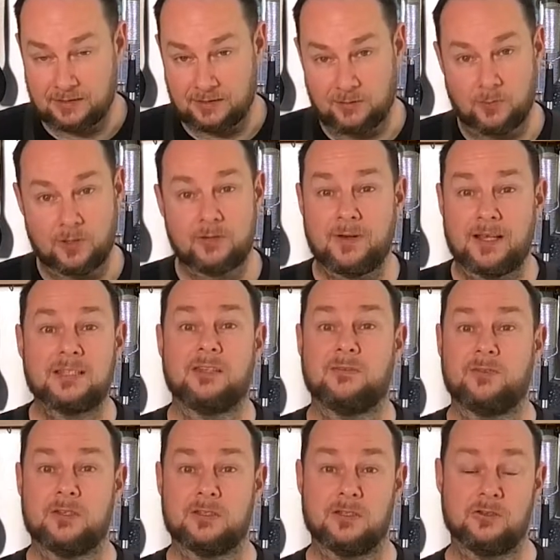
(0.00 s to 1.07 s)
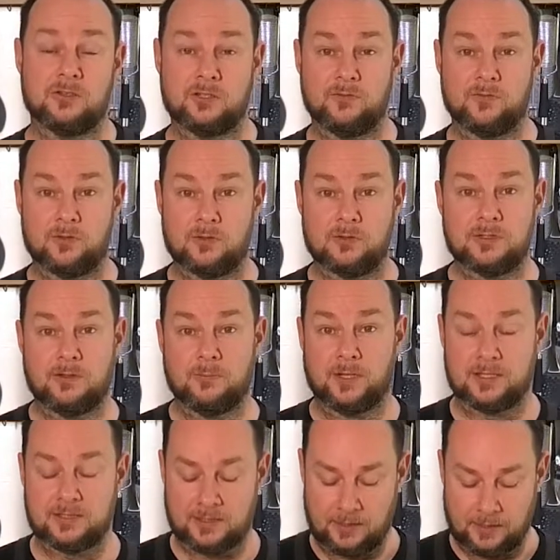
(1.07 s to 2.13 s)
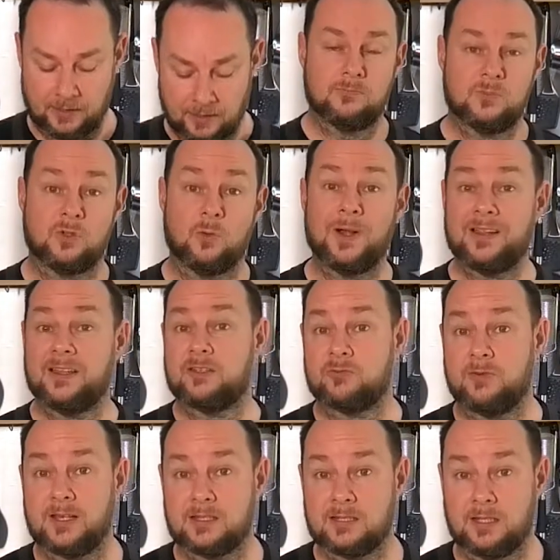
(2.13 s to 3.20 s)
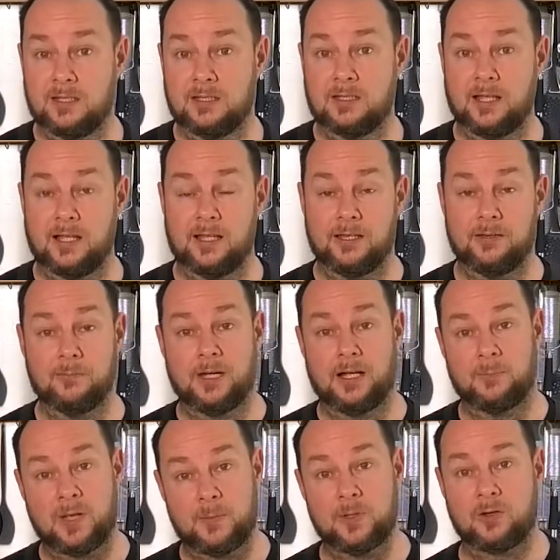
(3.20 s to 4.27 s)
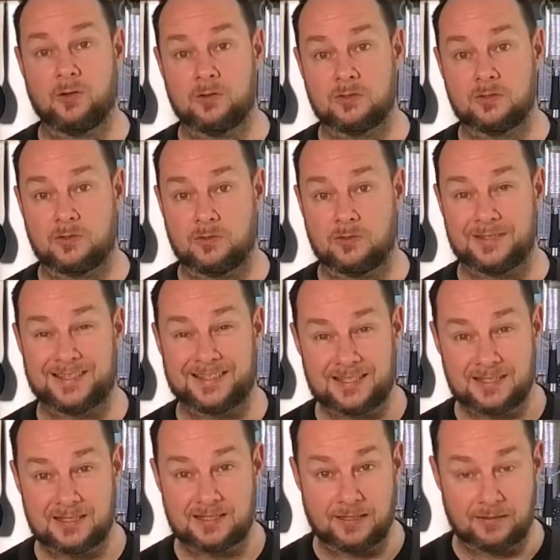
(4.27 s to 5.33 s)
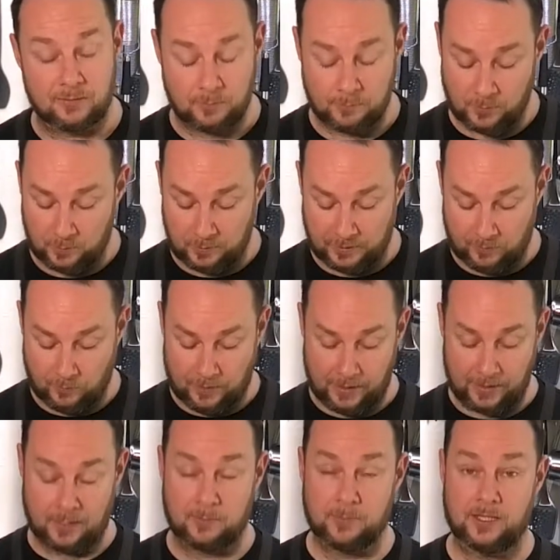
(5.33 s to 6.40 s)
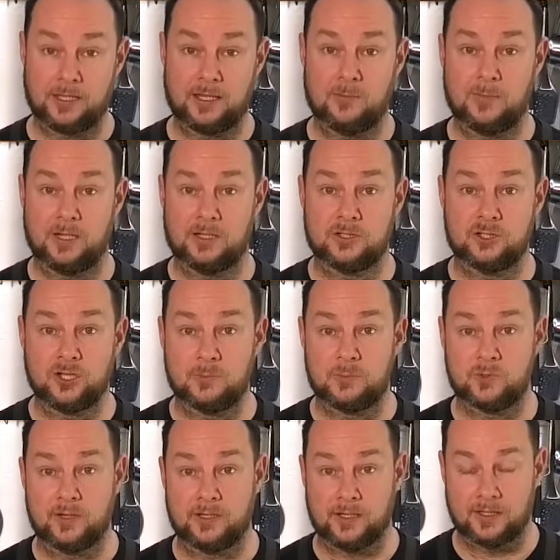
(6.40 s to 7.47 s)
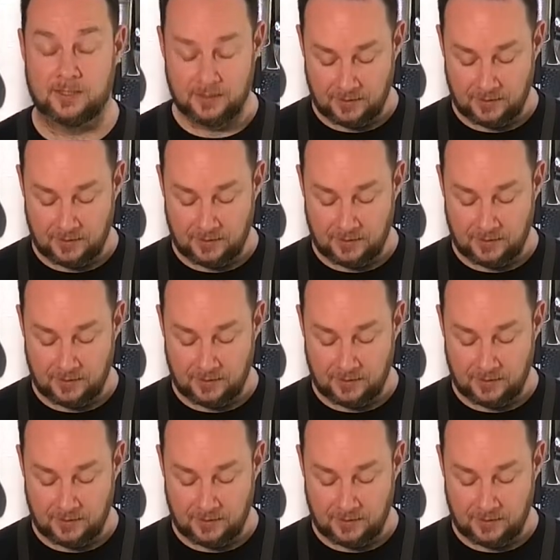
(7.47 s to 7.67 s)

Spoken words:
You want to rest it for as long as you've cooked it, basically. So while that's resting and my peppercorn sauce is still bubbling away, I'm going to get my chips ready.